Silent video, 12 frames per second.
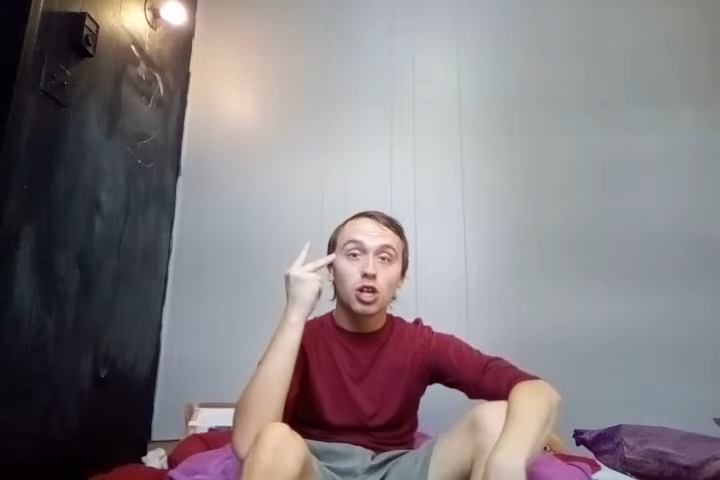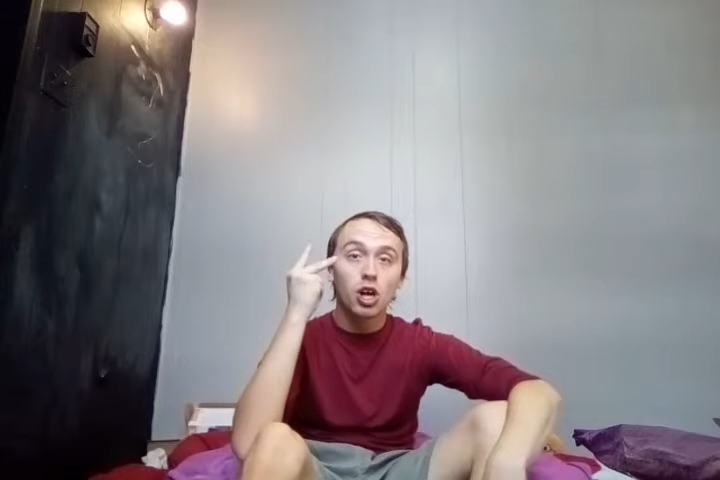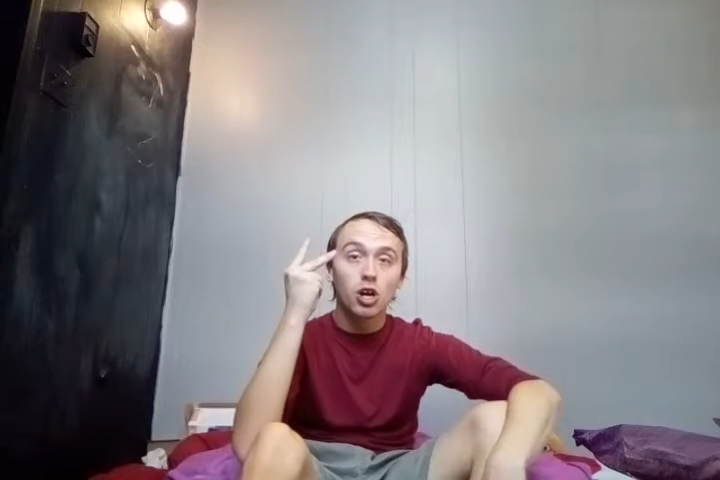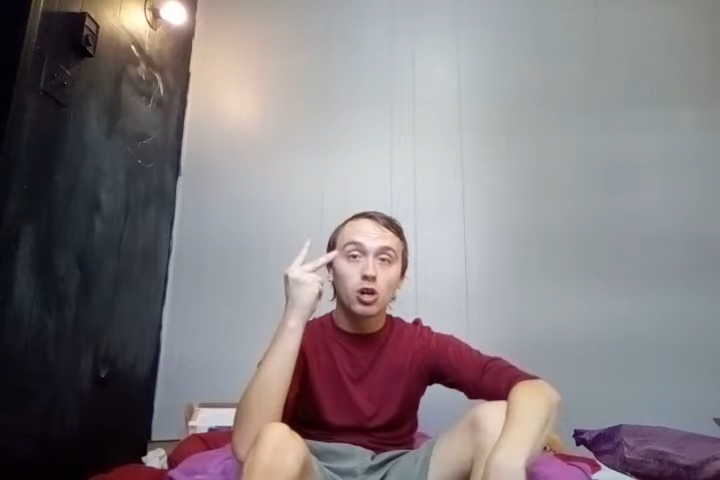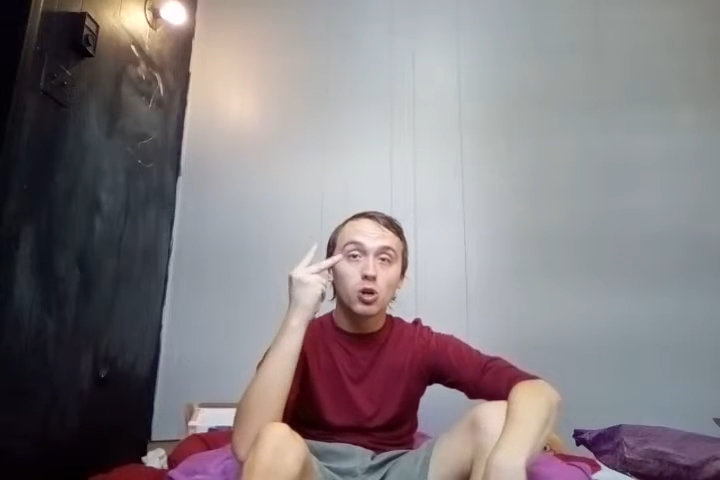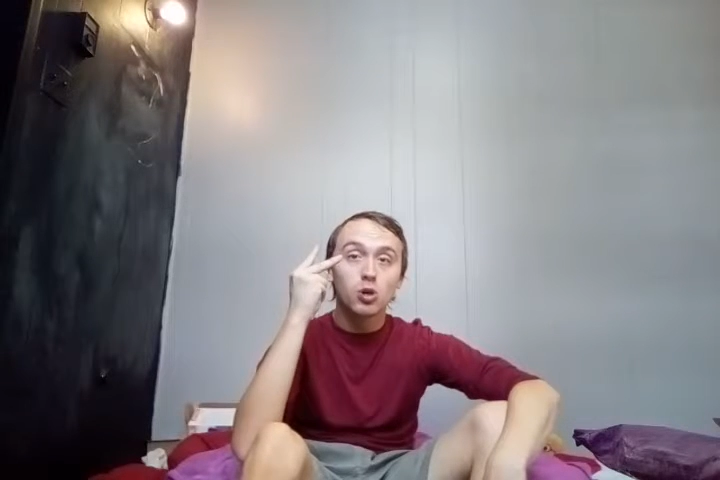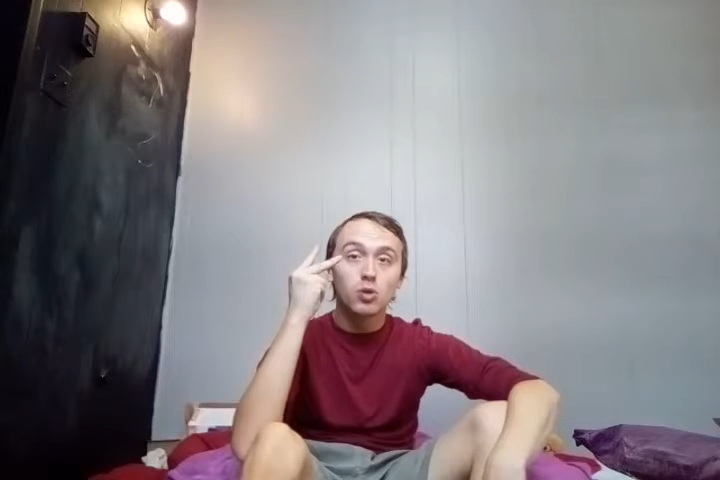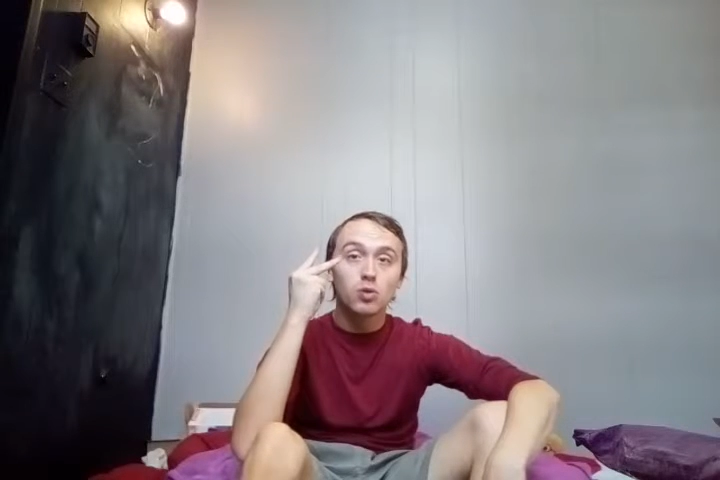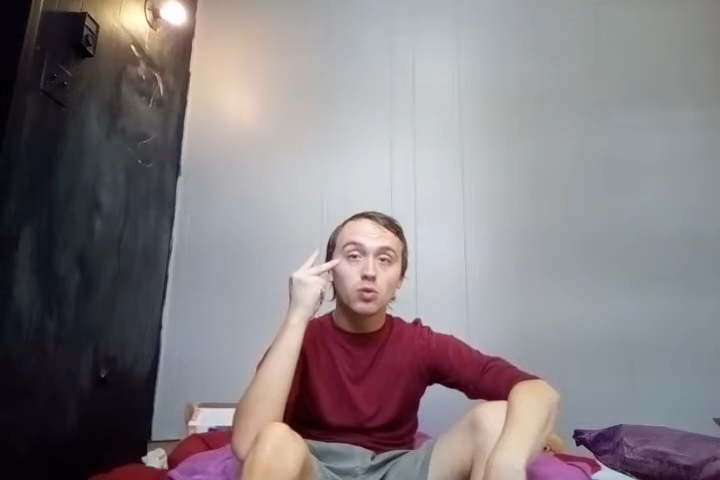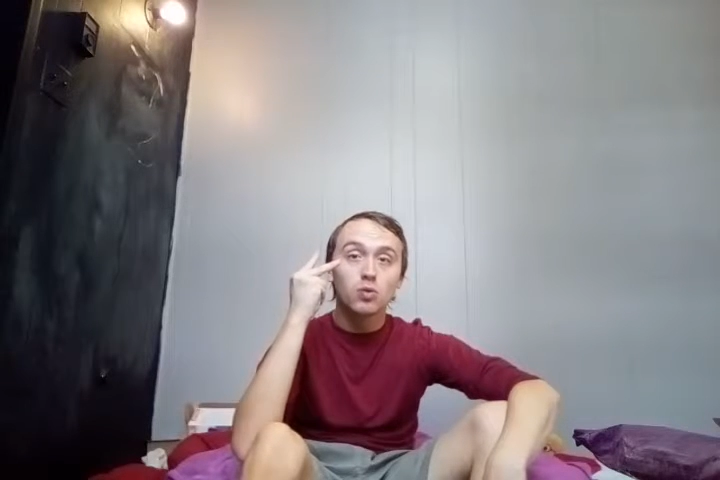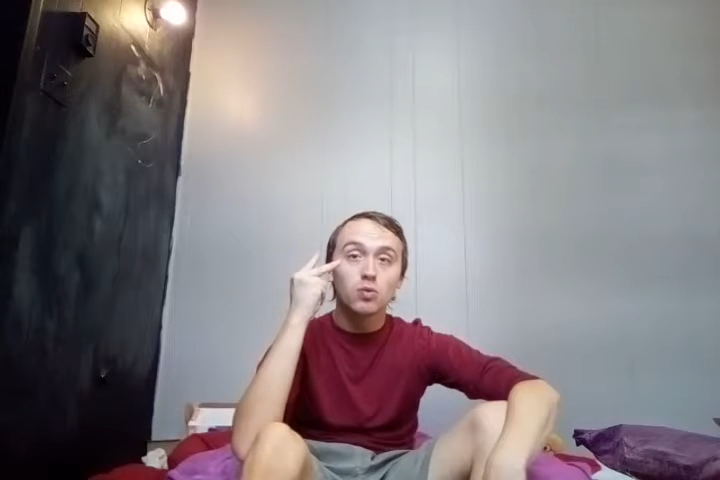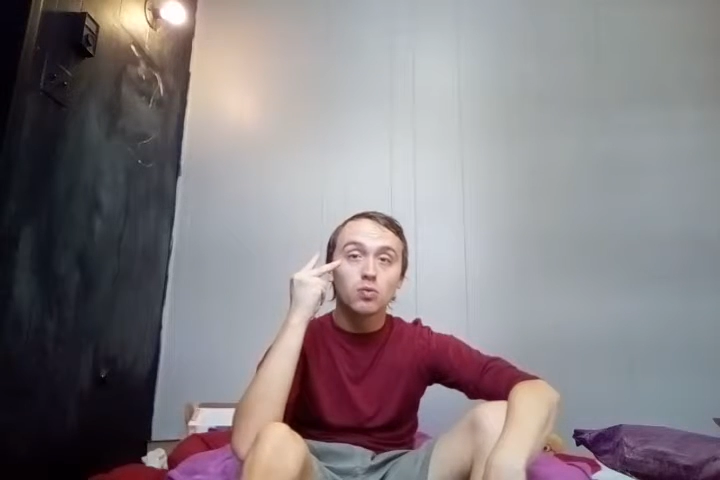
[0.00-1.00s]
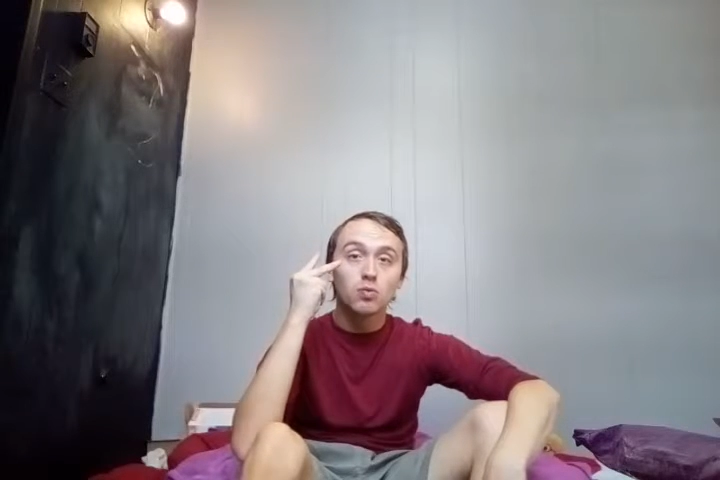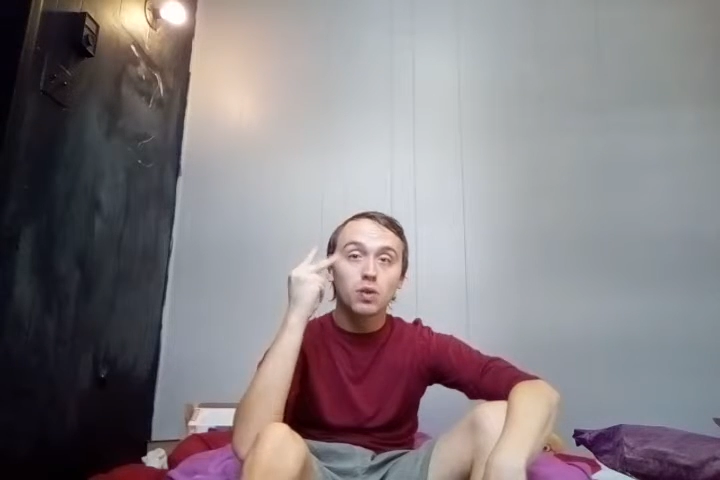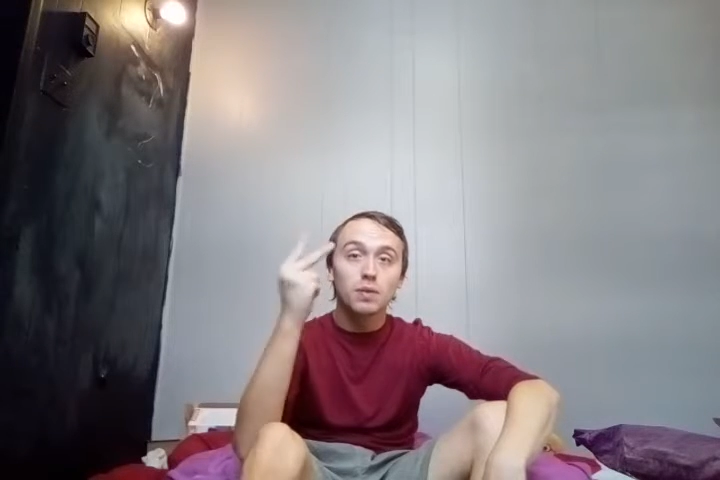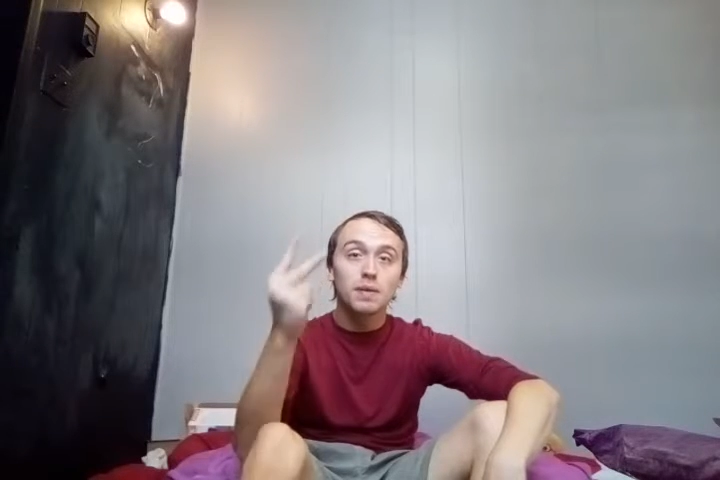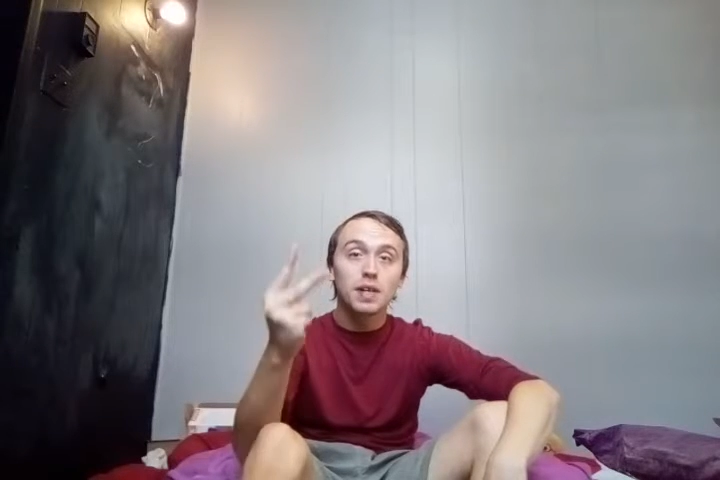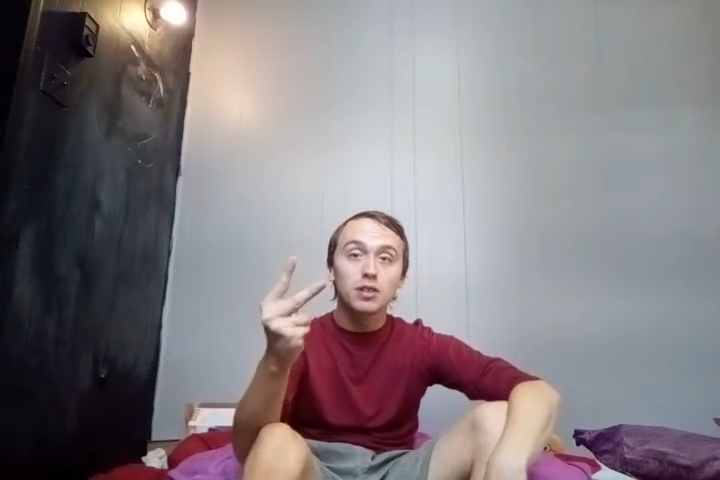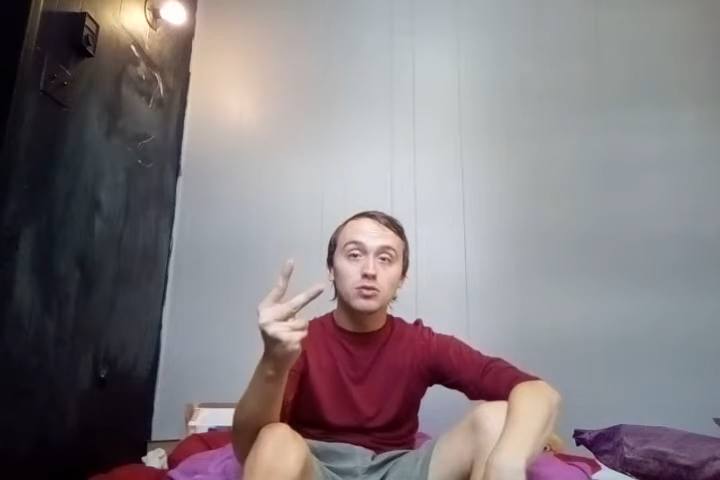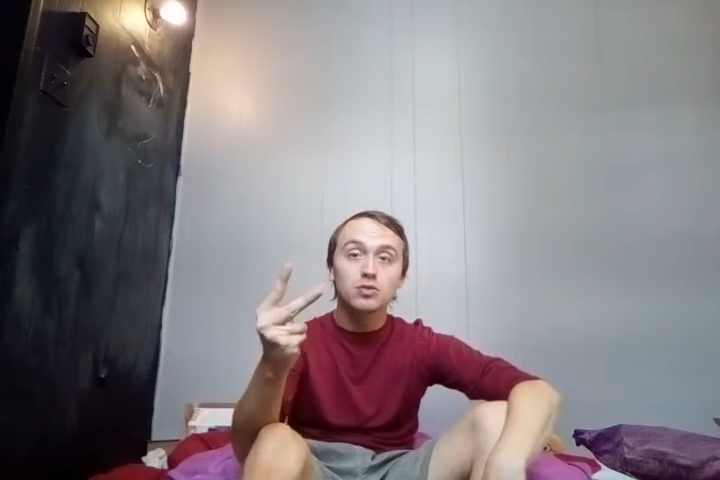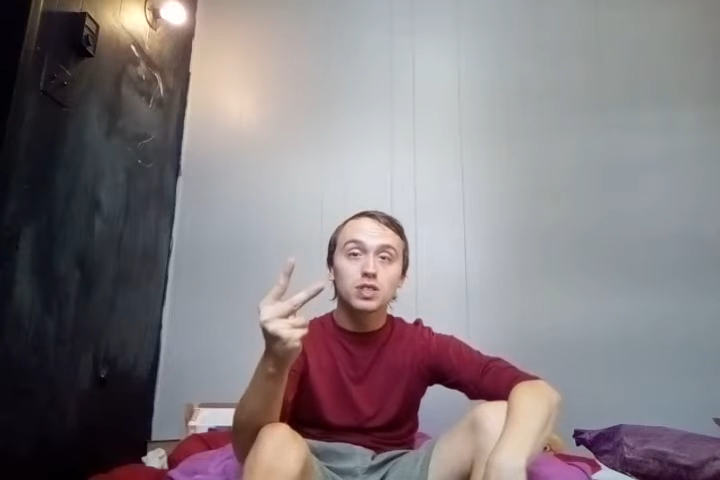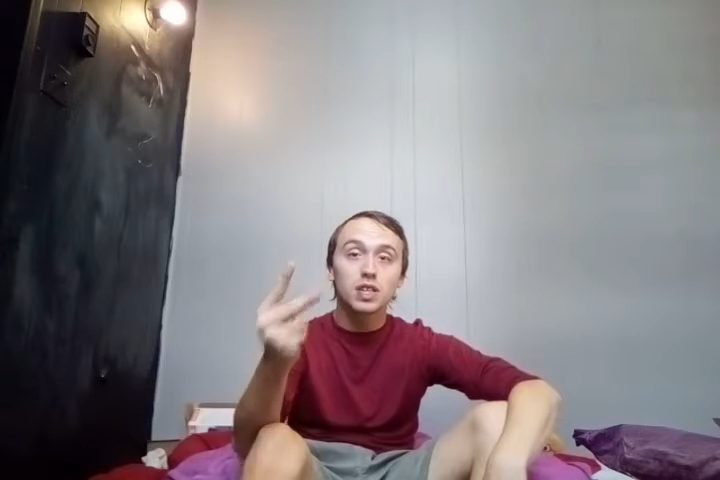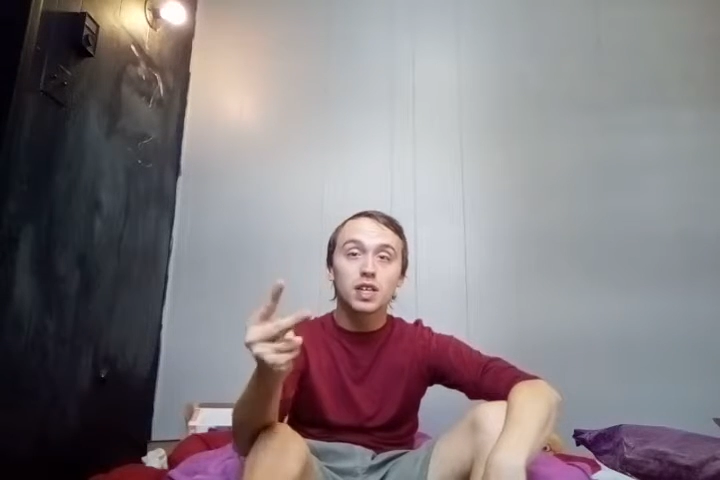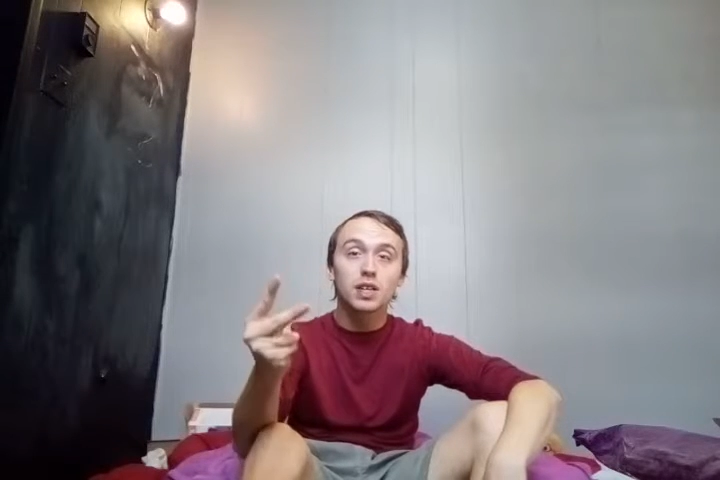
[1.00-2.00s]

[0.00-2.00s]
2 reviews